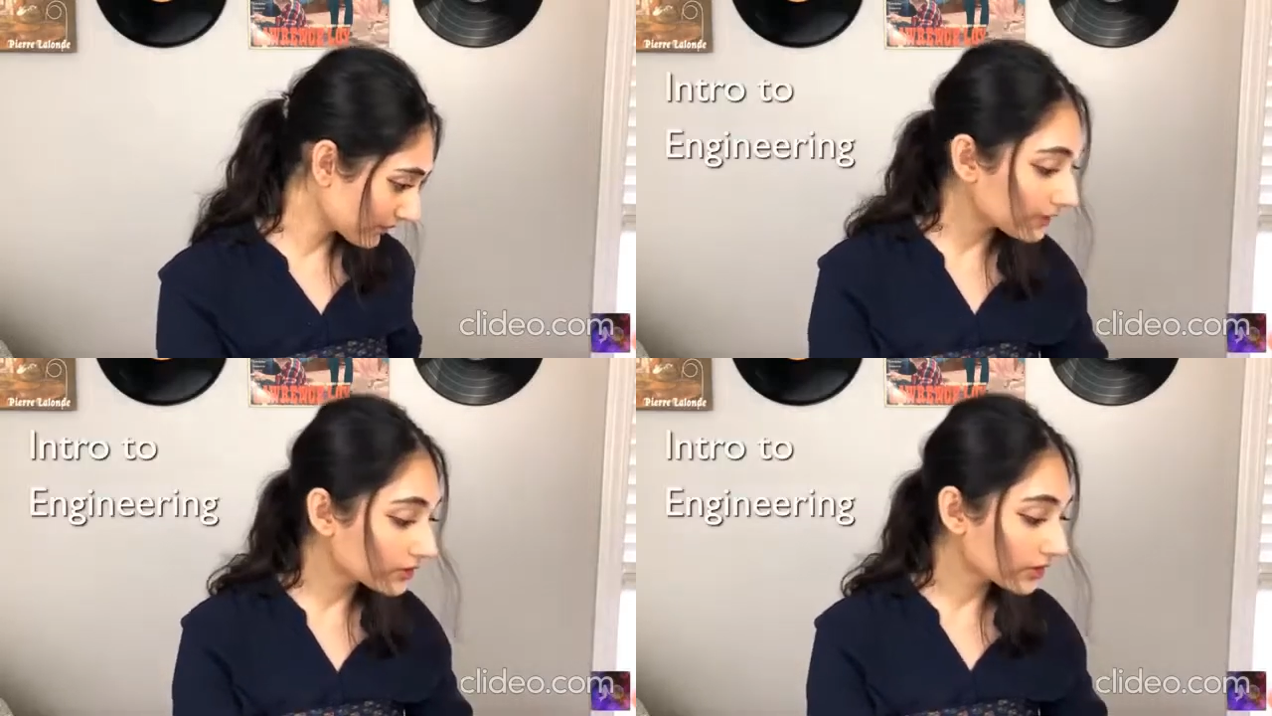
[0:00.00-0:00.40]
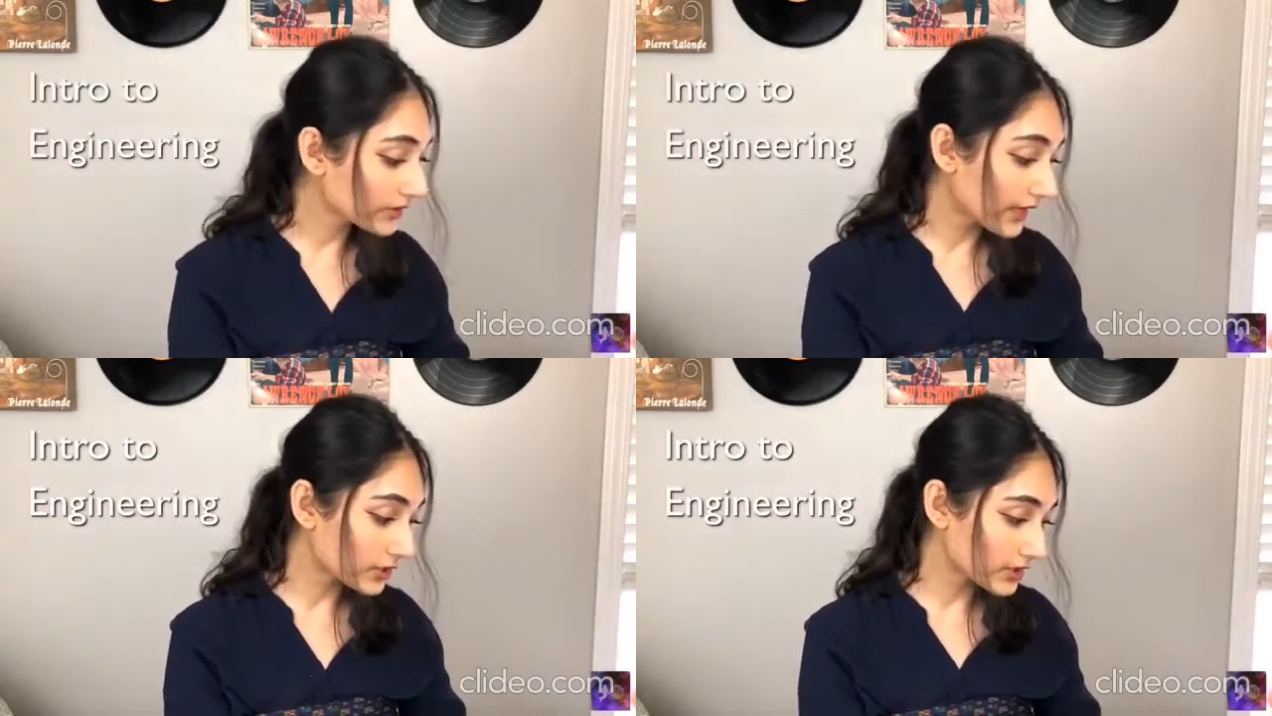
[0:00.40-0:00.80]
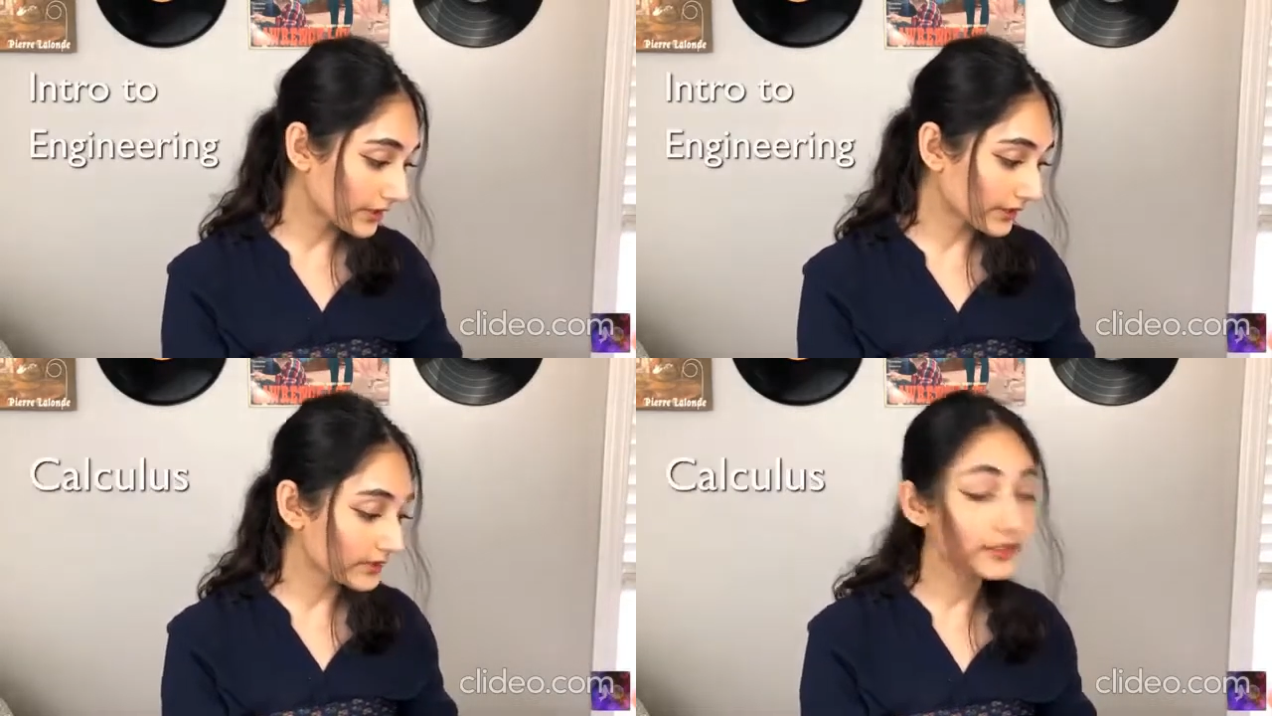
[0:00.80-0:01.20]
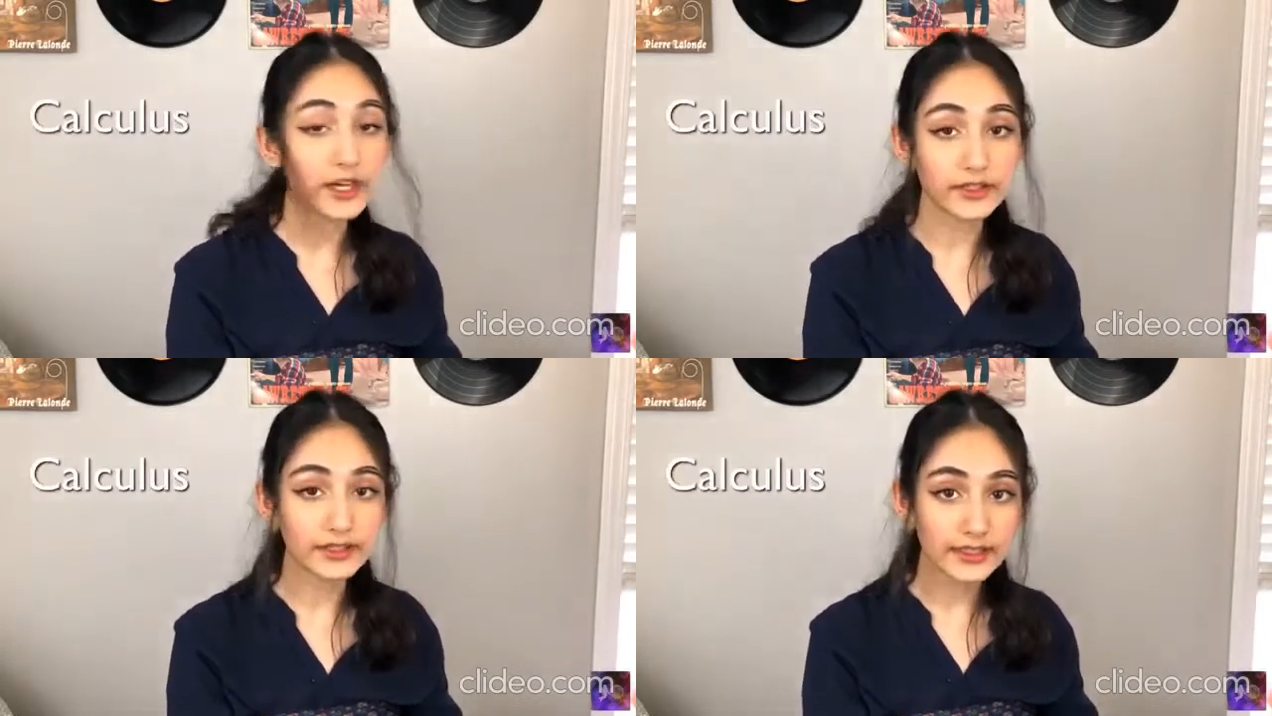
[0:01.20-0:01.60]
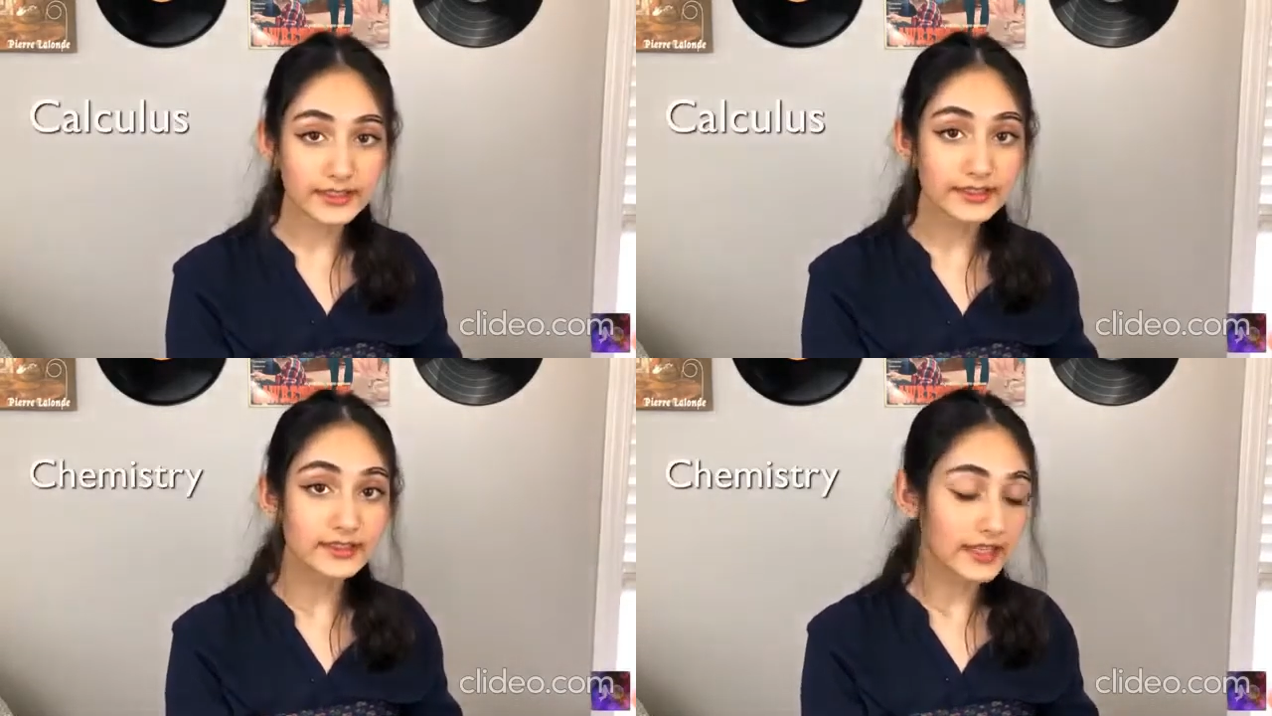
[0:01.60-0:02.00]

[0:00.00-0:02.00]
Intro to Engineering, Calculus,